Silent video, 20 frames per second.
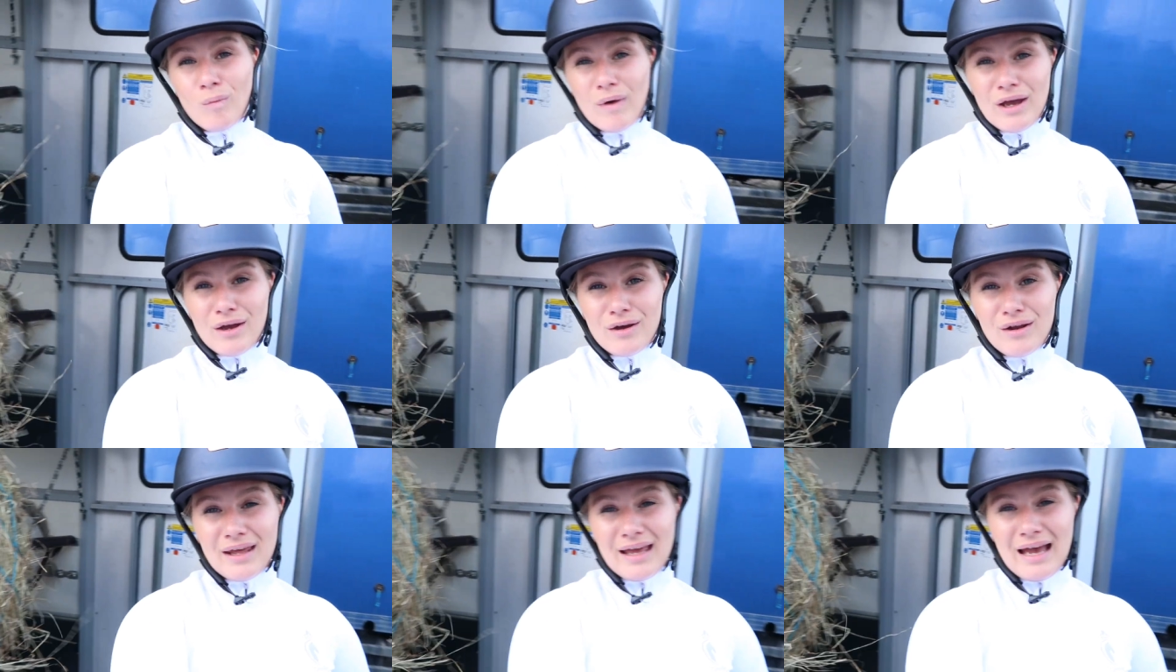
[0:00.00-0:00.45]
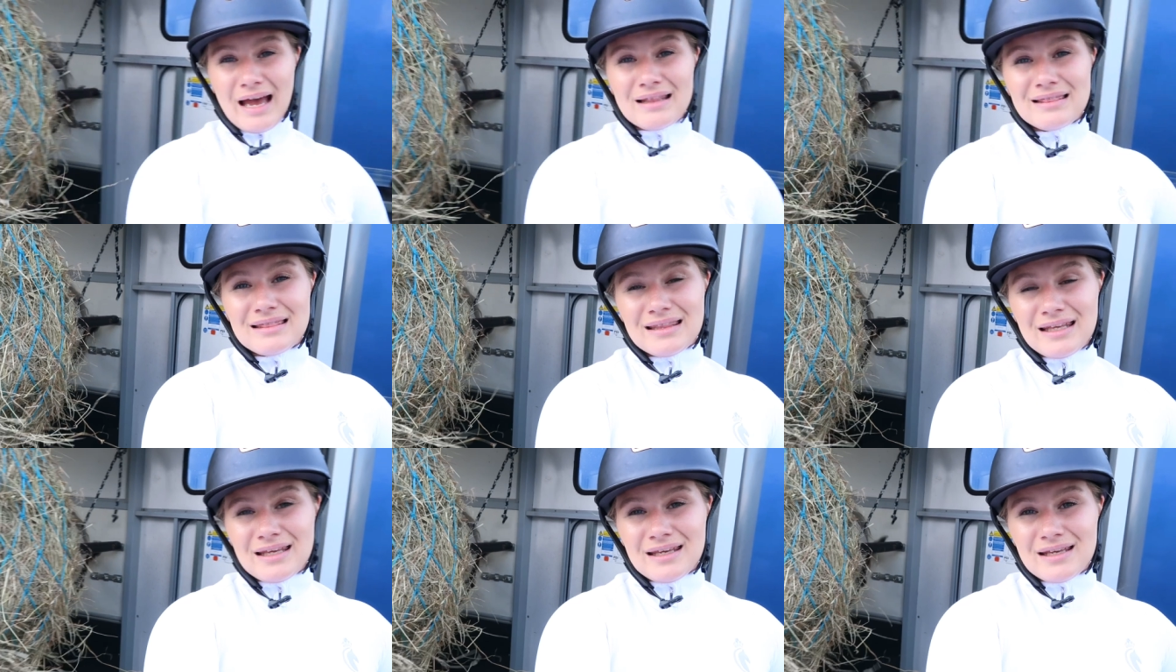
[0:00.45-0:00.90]
We're gonna
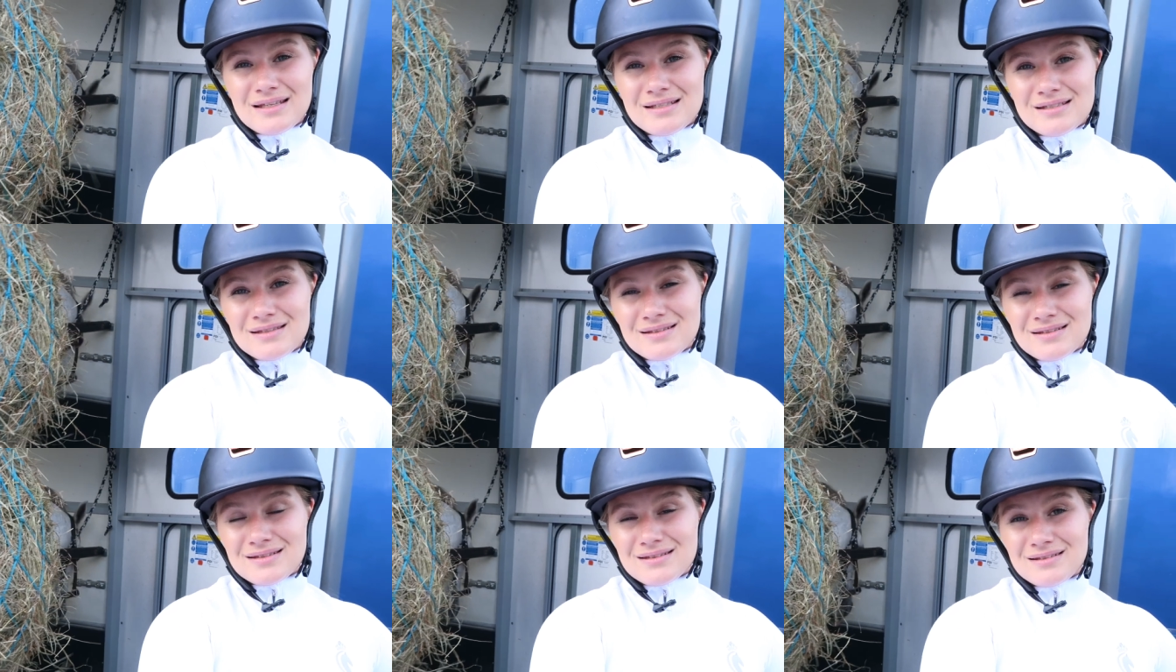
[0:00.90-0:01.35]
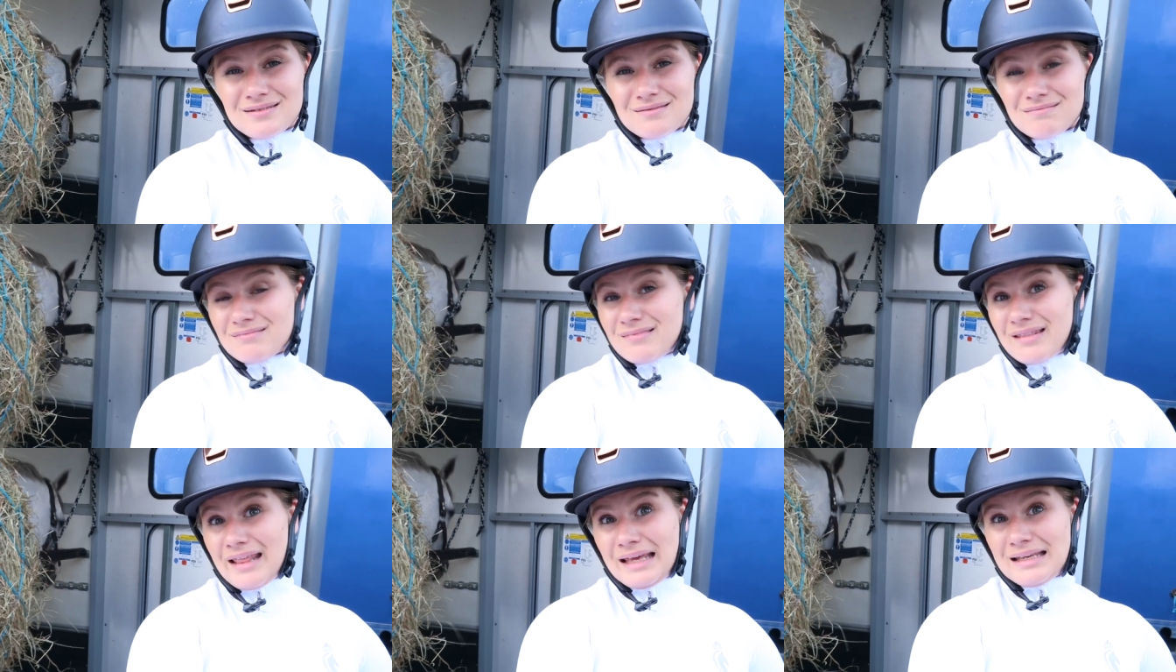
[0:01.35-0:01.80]
get these,
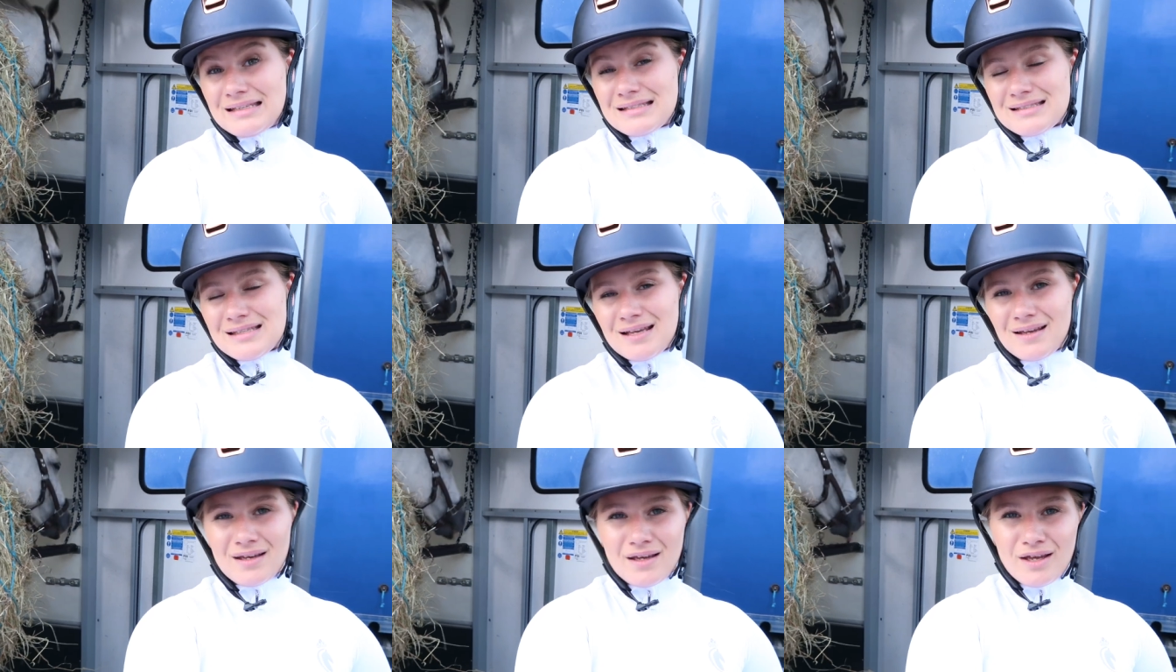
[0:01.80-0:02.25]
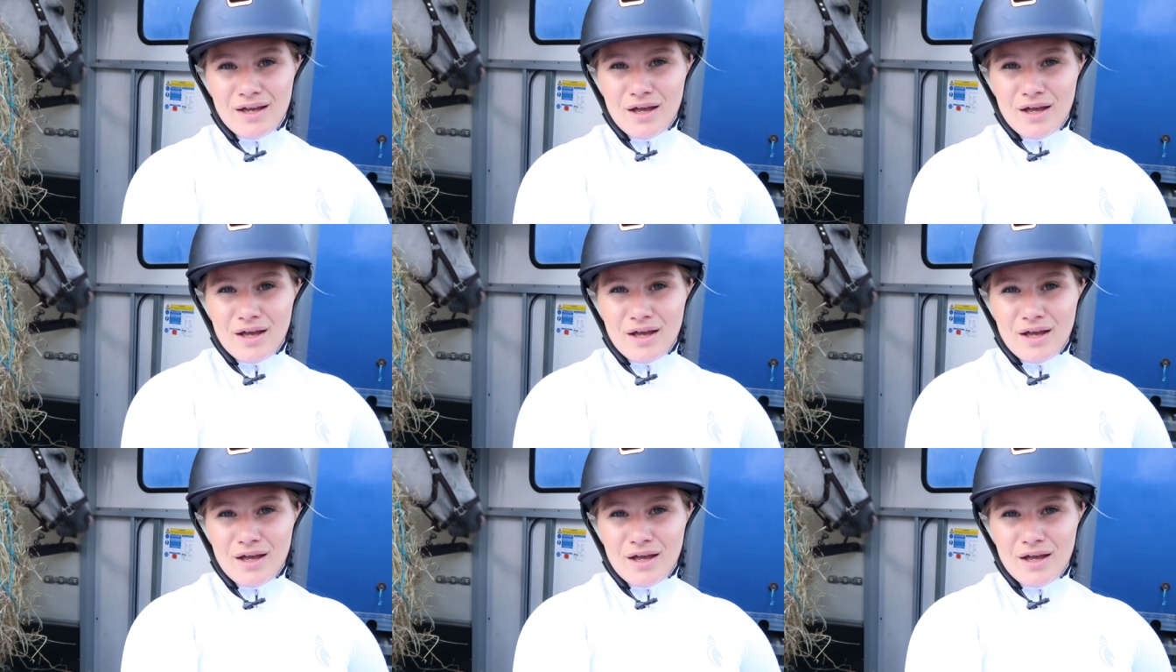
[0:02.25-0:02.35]
this,